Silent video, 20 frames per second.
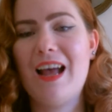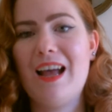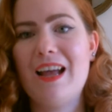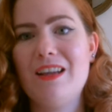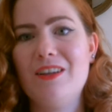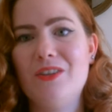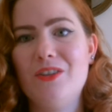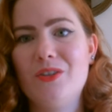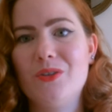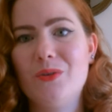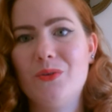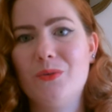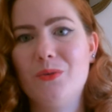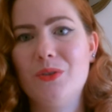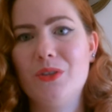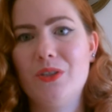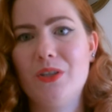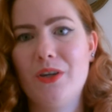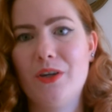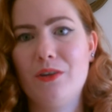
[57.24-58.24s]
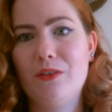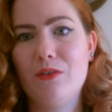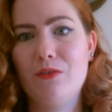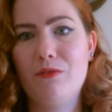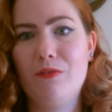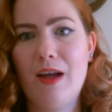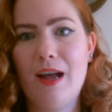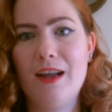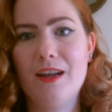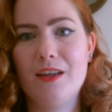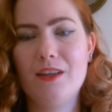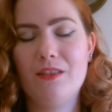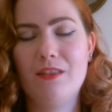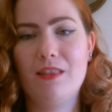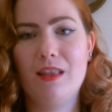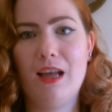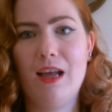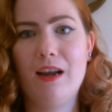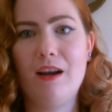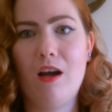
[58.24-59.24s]
and also the
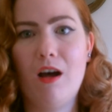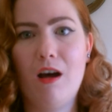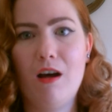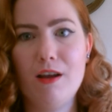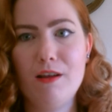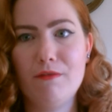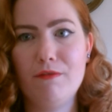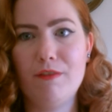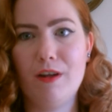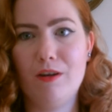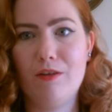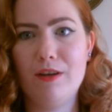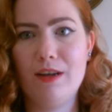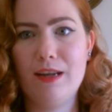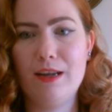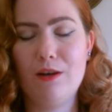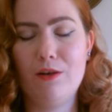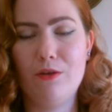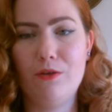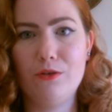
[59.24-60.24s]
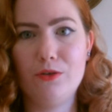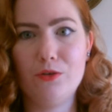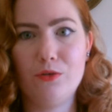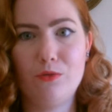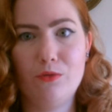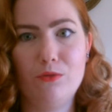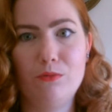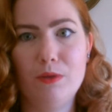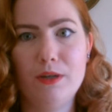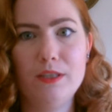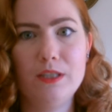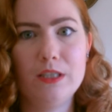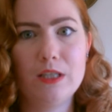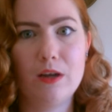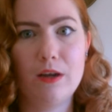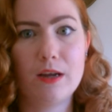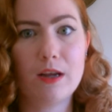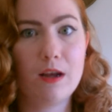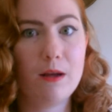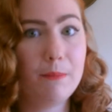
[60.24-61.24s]
fact that I felt it looked almost